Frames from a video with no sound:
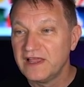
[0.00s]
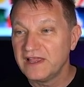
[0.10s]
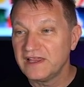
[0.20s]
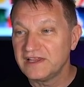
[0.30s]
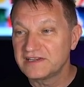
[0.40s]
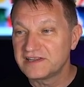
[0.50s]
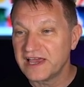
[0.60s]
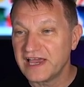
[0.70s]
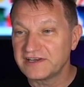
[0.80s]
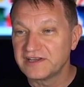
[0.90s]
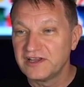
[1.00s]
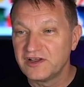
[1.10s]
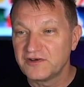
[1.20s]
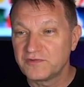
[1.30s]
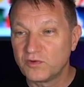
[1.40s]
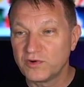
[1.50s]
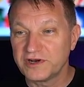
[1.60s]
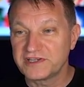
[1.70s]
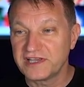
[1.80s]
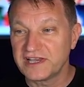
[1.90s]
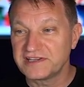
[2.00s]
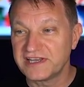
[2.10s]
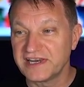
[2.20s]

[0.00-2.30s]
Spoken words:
is that Ford says that